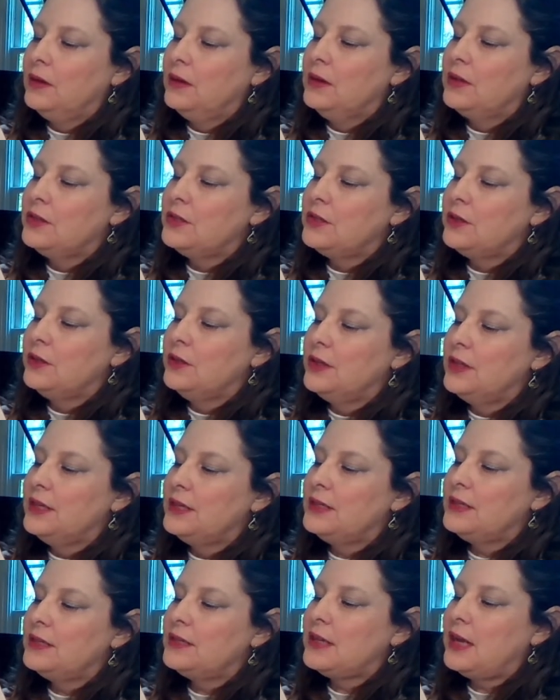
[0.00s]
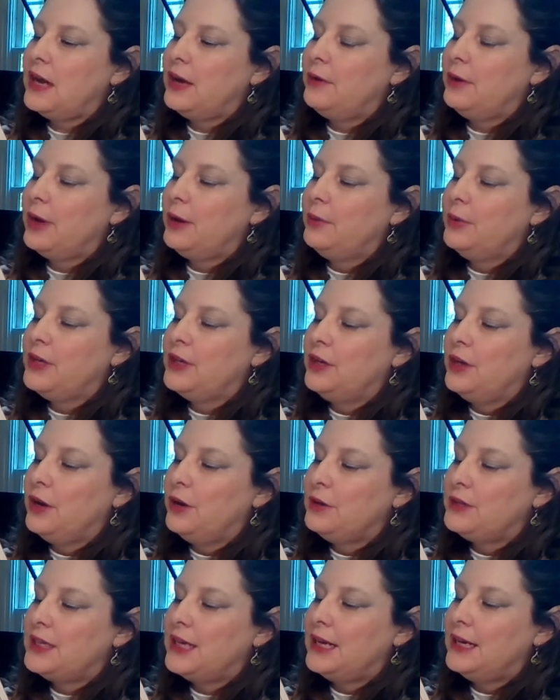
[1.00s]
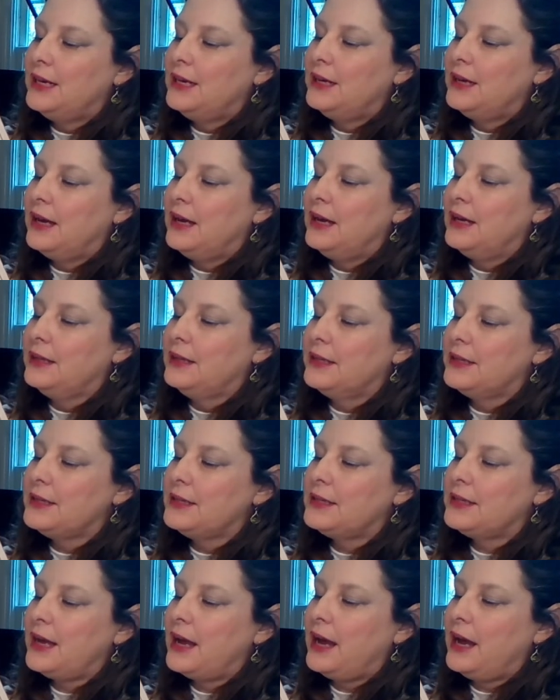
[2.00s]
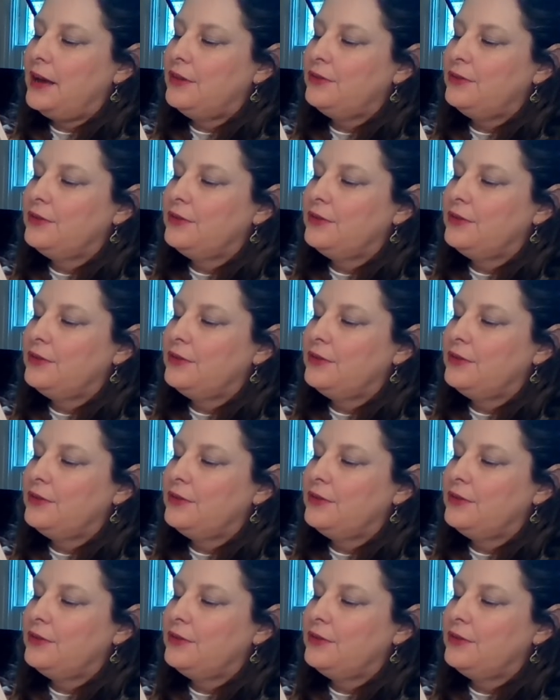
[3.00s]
So this is how I would notate it on the staff.